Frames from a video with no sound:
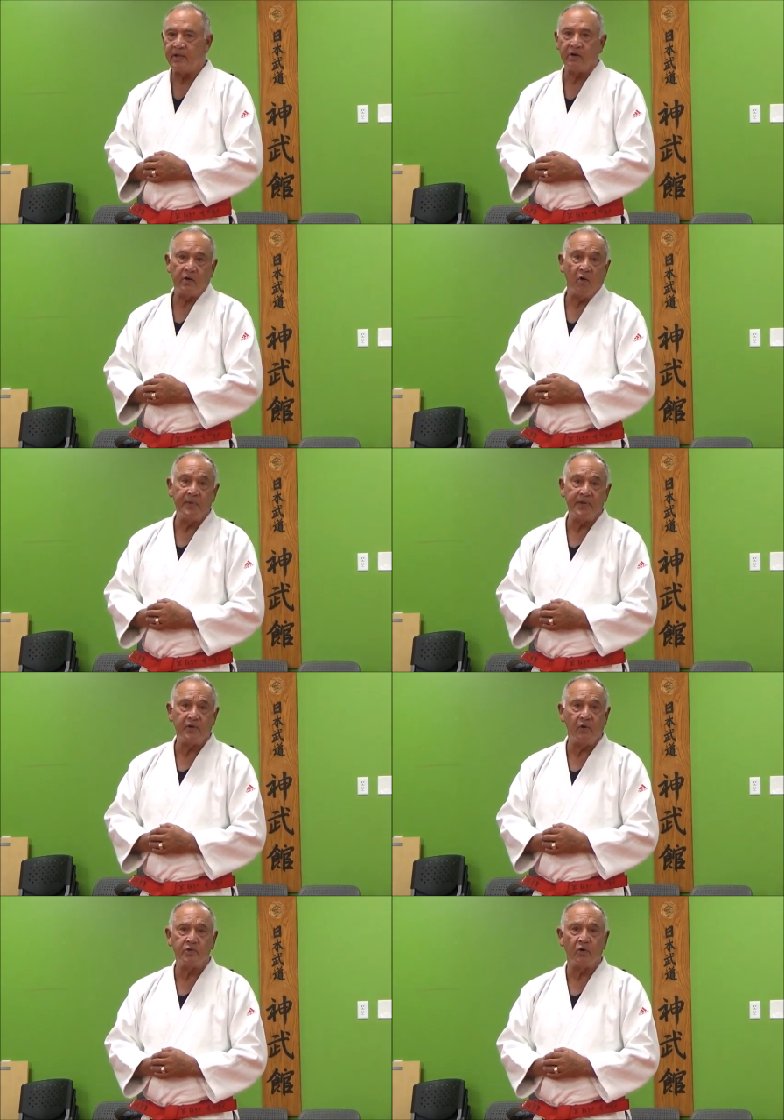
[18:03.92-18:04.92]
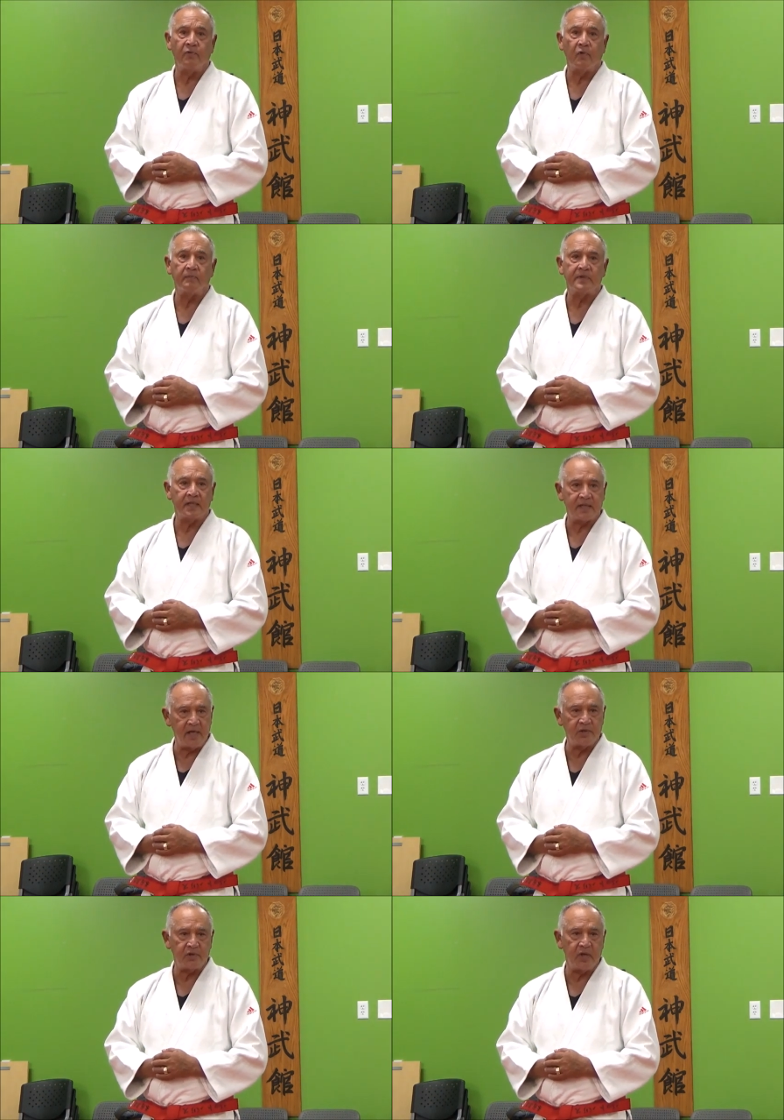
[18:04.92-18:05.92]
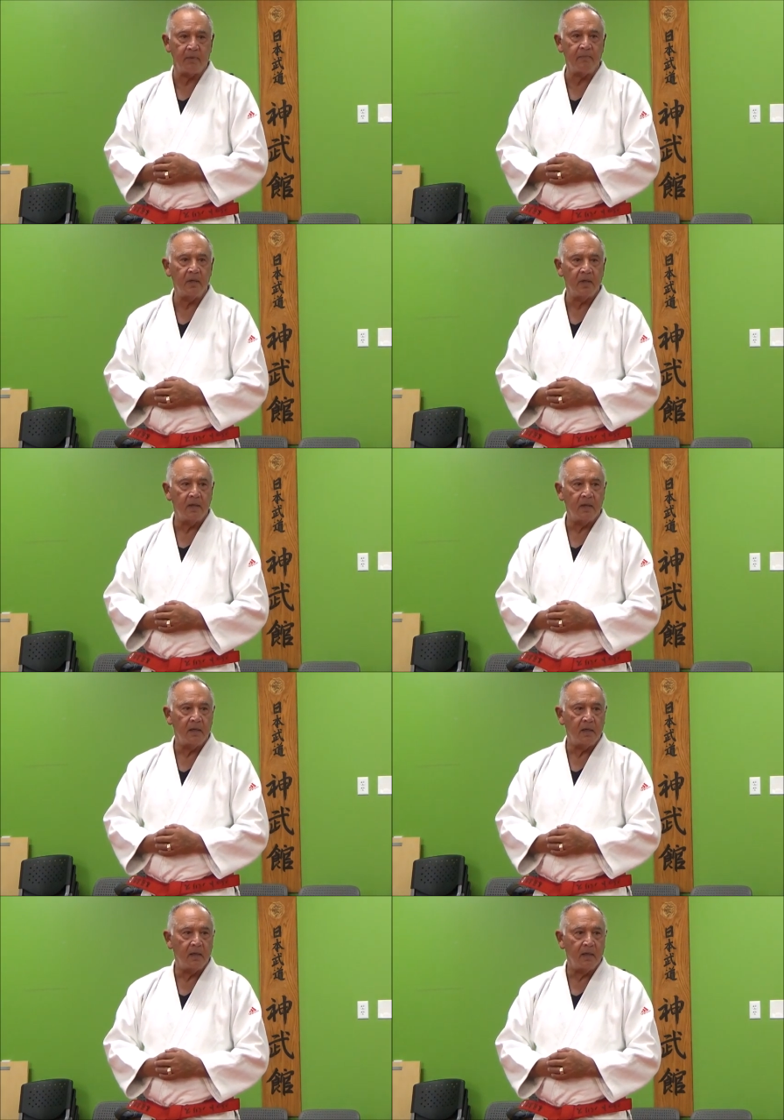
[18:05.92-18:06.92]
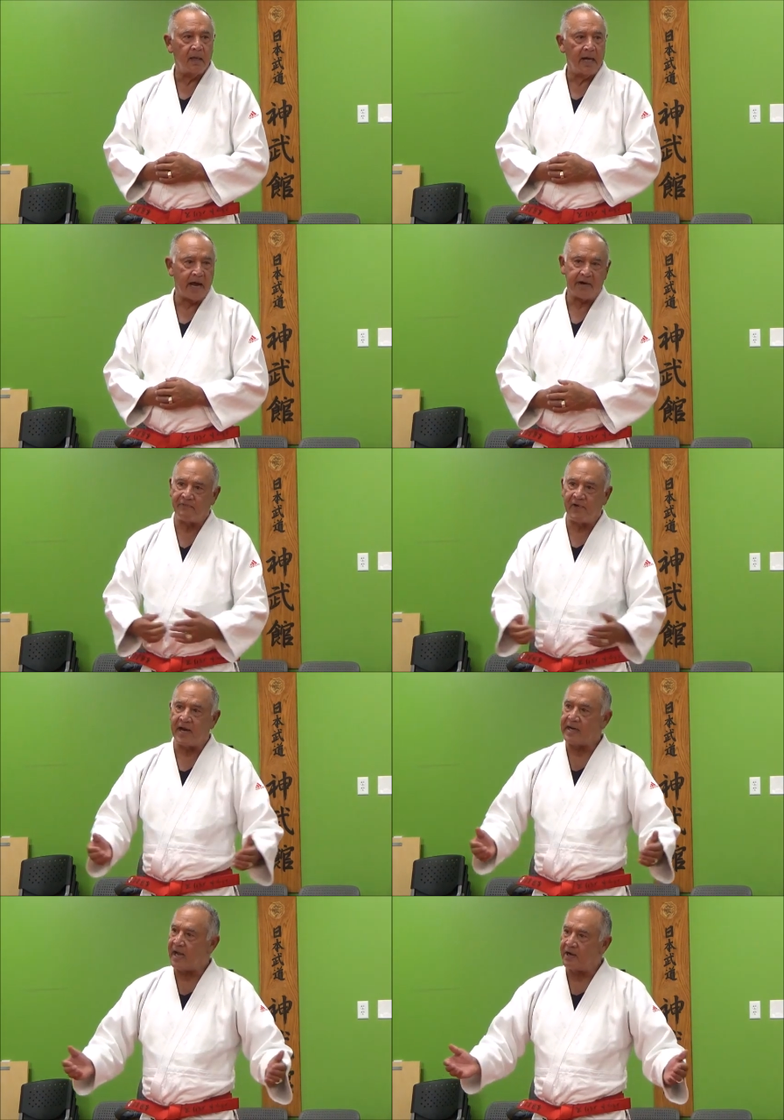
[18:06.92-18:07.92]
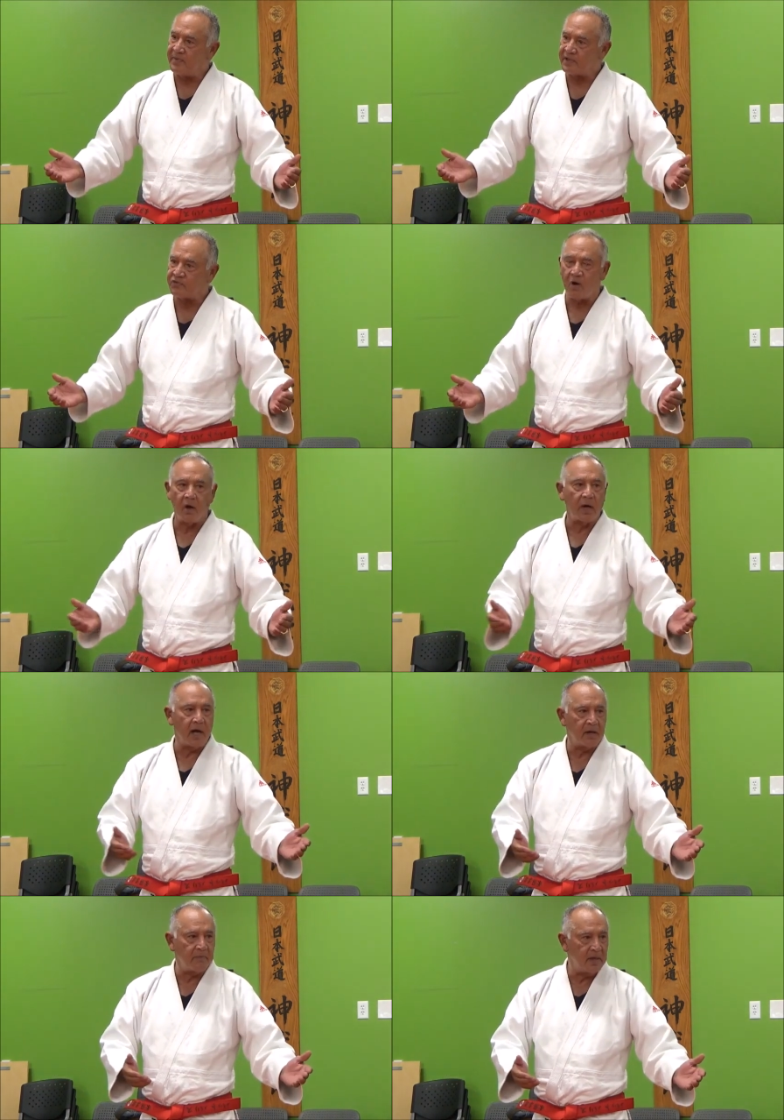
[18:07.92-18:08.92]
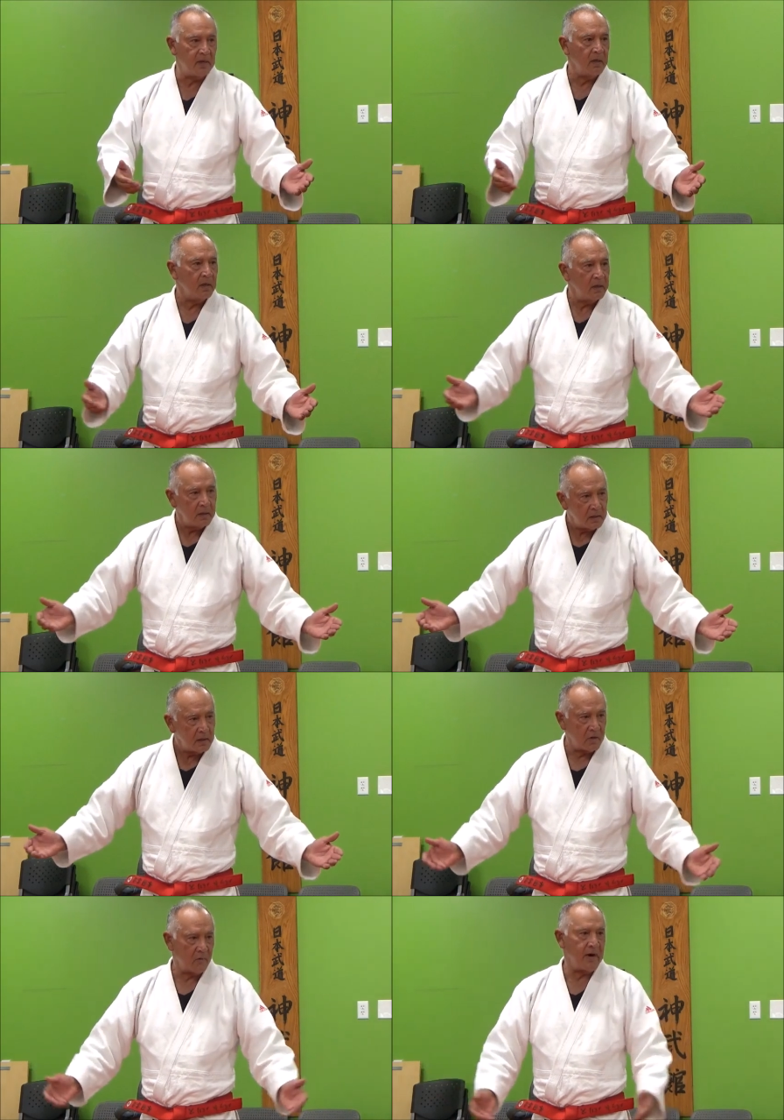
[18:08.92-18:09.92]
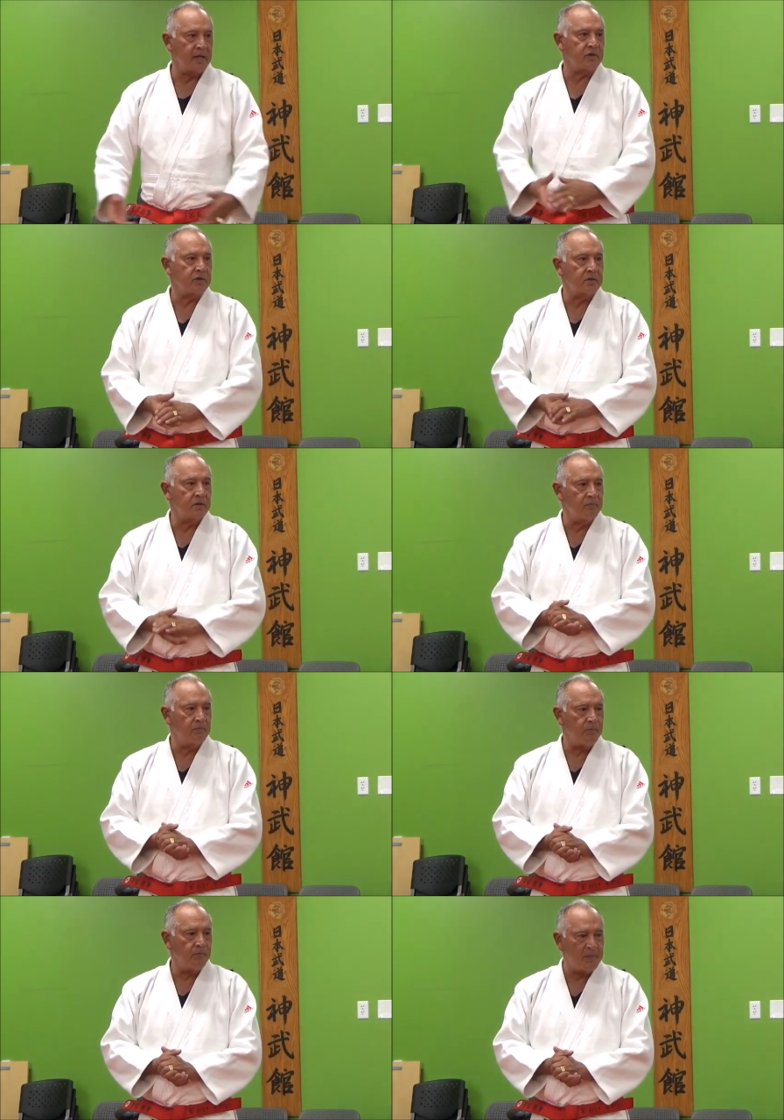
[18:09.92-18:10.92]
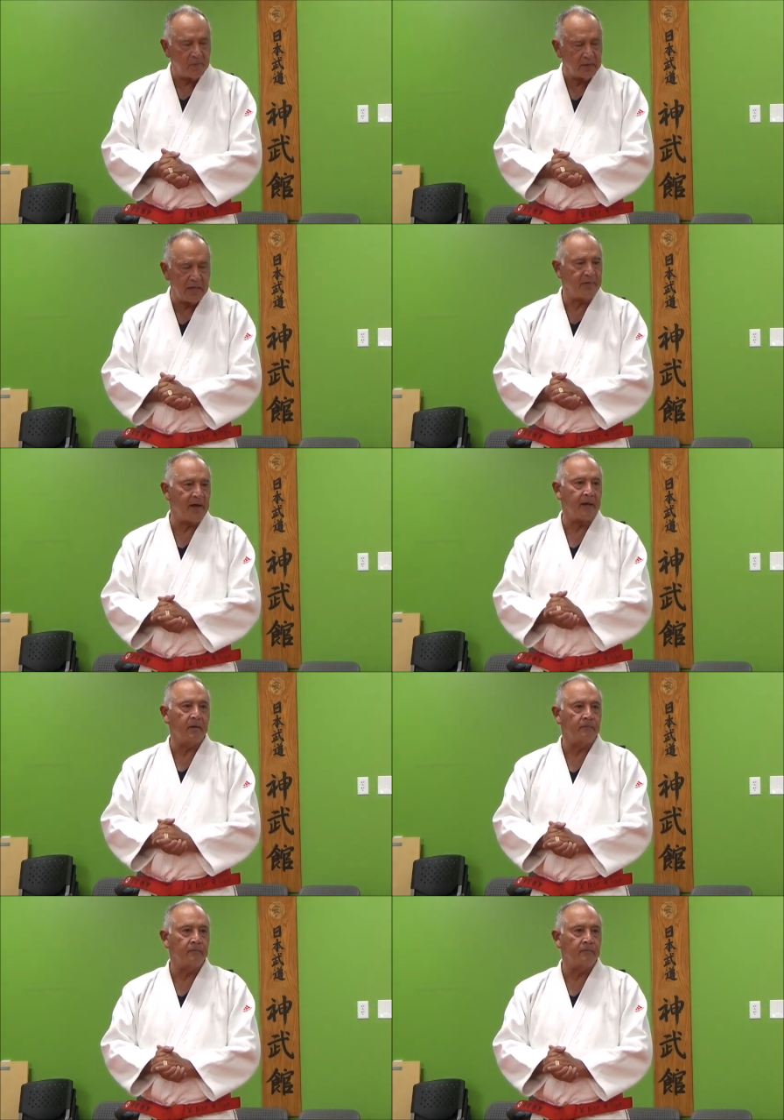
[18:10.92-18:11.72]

there to open the dojo for them, to teach them how to fight, how to be strong, how to be courageous. People need that.